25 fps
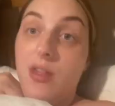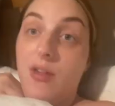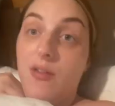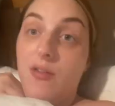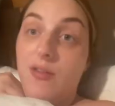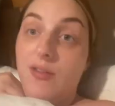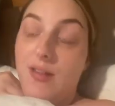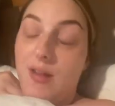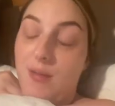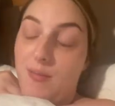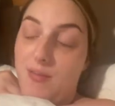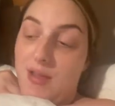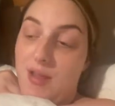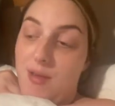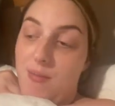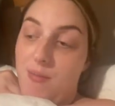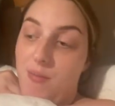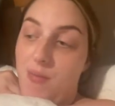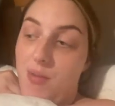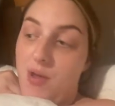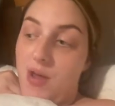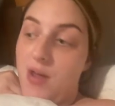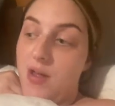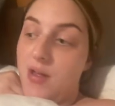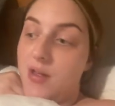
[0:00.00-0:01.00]
of
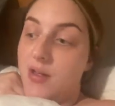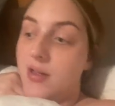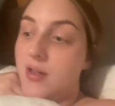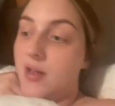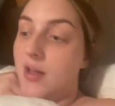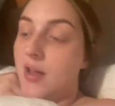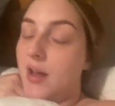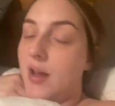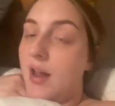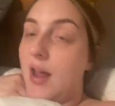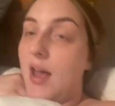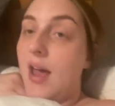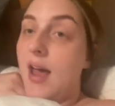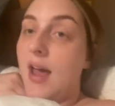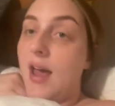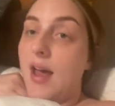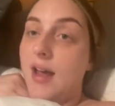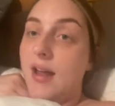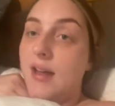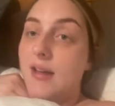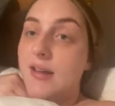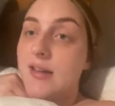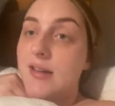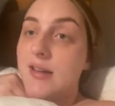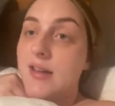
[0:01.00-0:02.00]
September and I
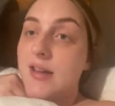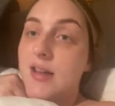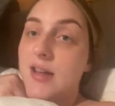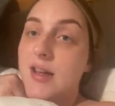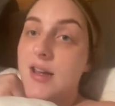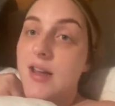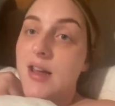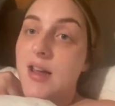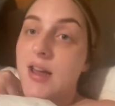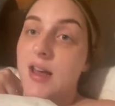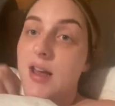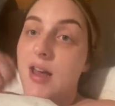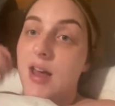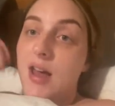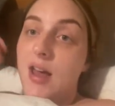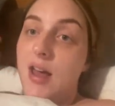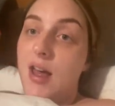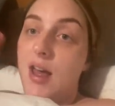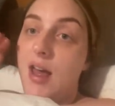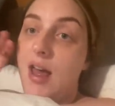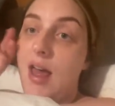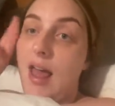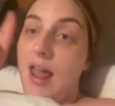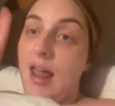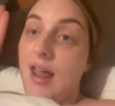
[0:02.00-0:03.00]
had
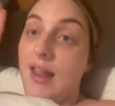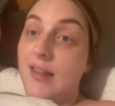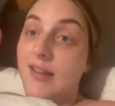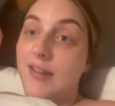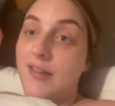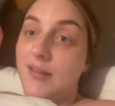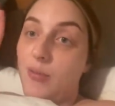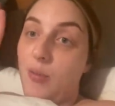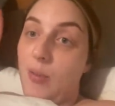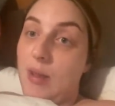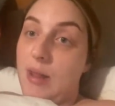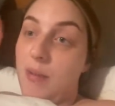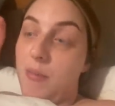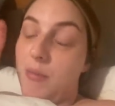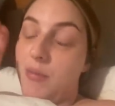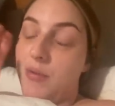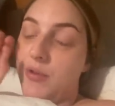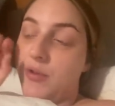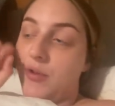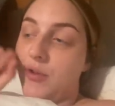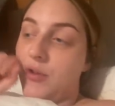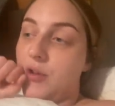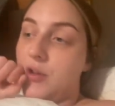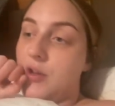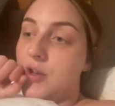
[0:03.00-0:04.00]
a sweep
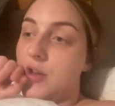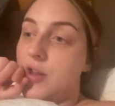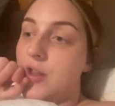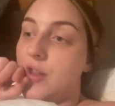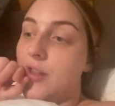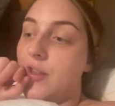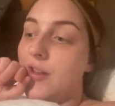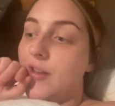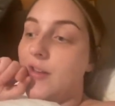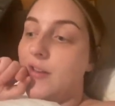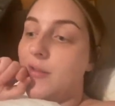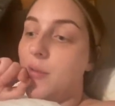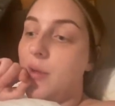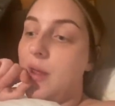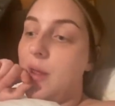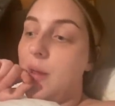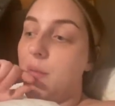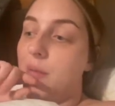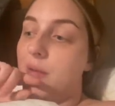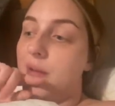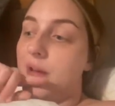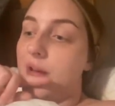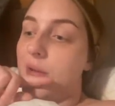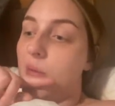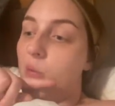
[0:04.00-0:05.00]
done. The
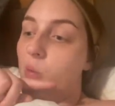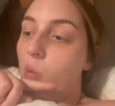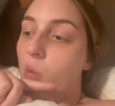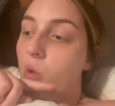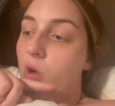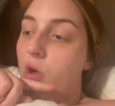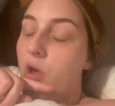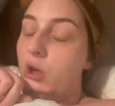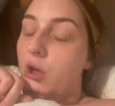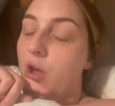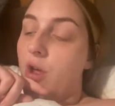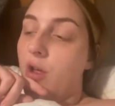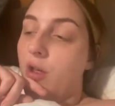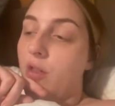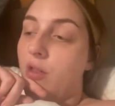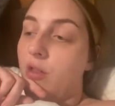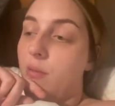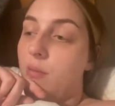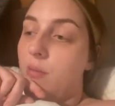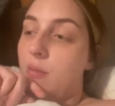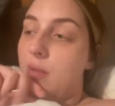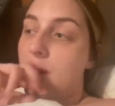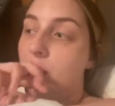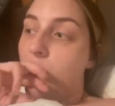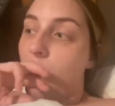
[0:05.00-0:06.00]
sweep didn't work. The
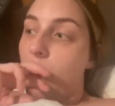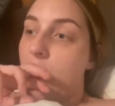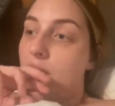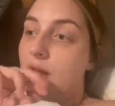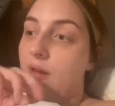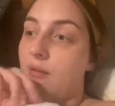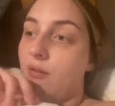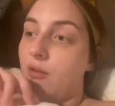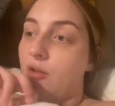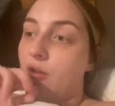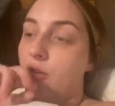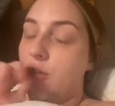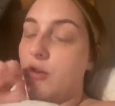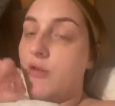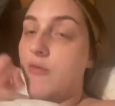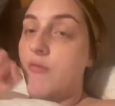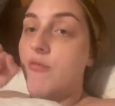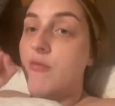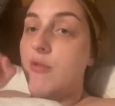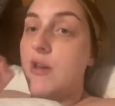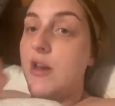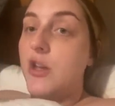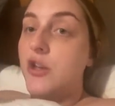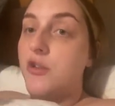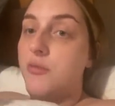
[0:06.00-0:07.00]
midwife couldn't
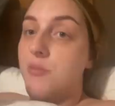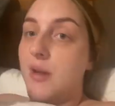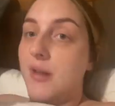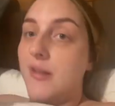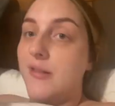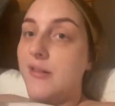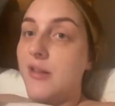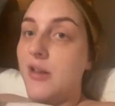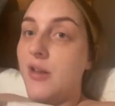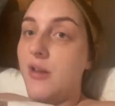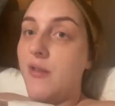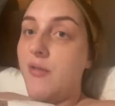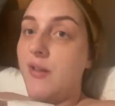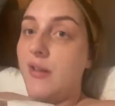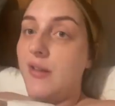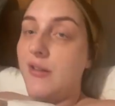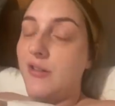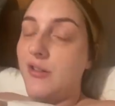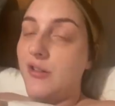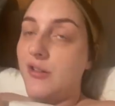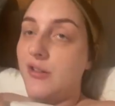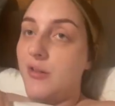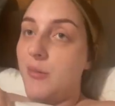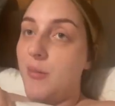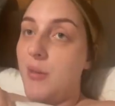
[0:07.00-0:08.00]
reach my cervix
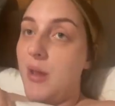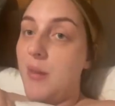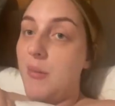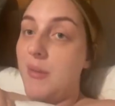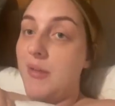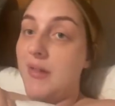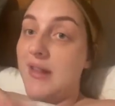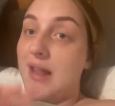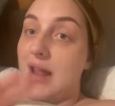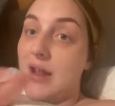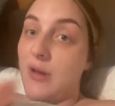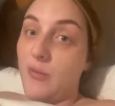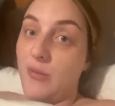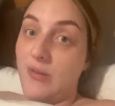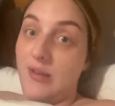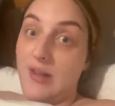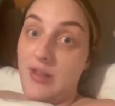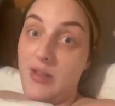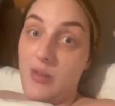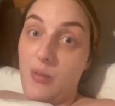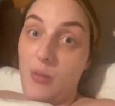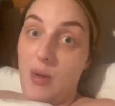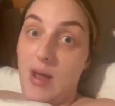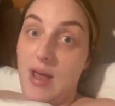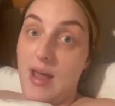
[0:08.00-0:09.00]
because the baby's head was
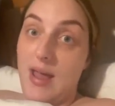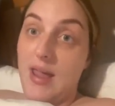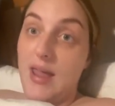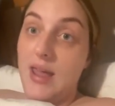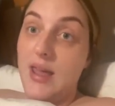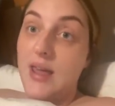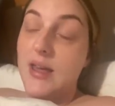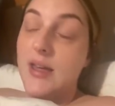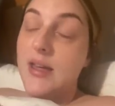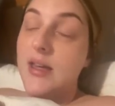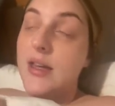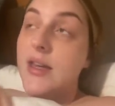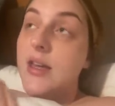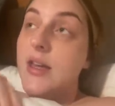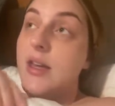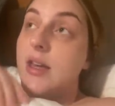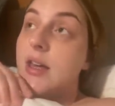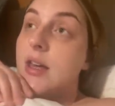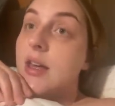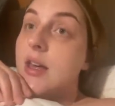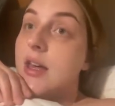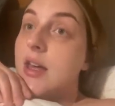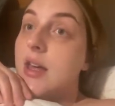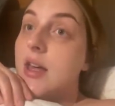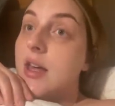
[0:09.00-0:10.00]
in the way.
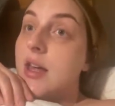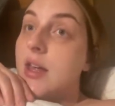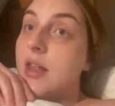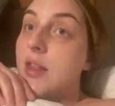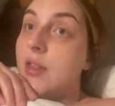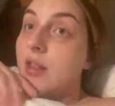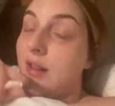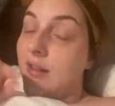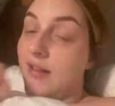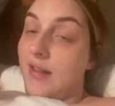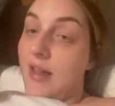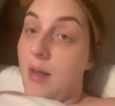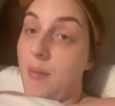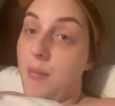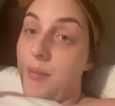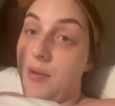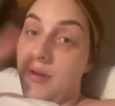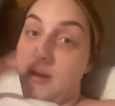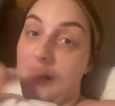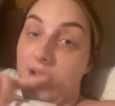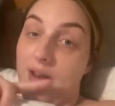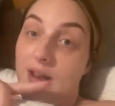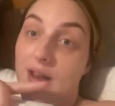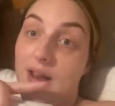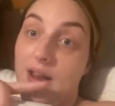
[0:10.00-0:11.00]
This
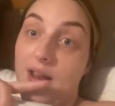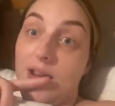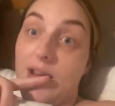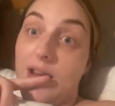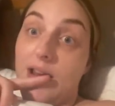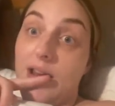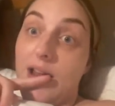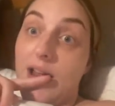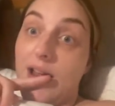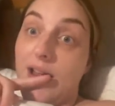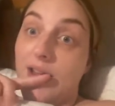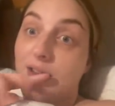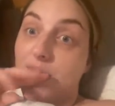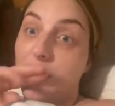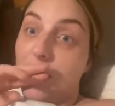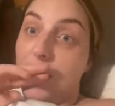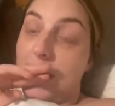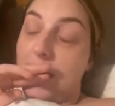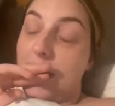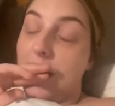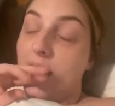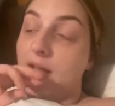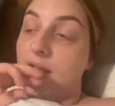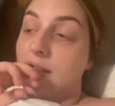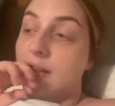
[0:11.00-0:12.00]
happened last
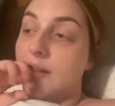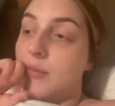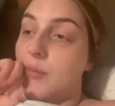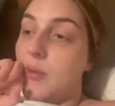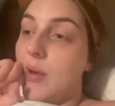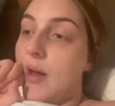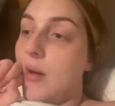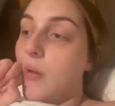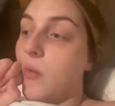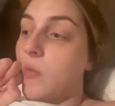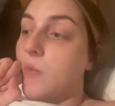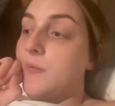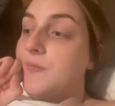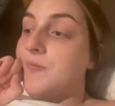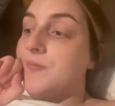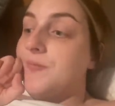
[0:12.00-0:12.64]
week as well.